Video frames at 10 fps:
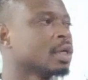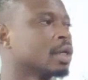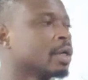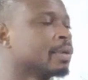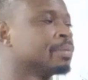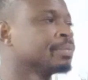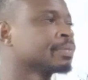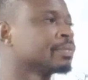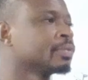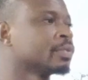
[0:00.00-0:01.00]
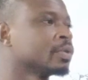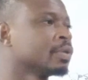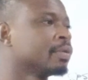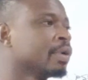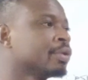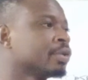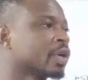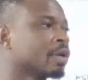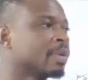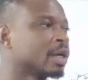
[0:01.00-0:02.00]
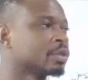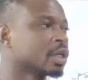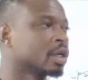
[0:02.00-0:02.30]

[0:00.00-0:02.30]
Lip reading: When we talk about